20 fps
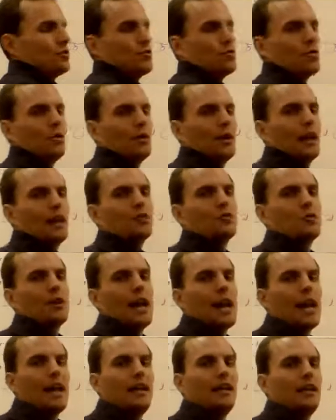just throw an
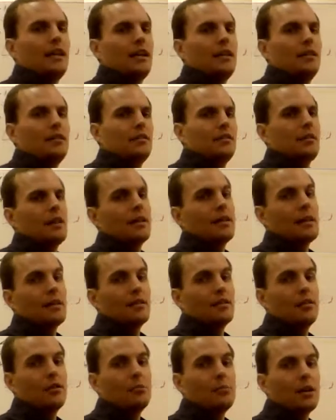extra N in, and
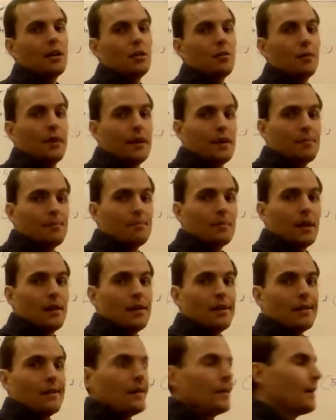that's the omega-3.
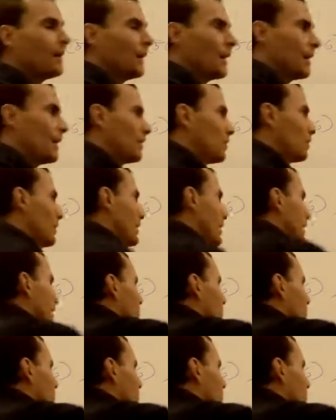And the way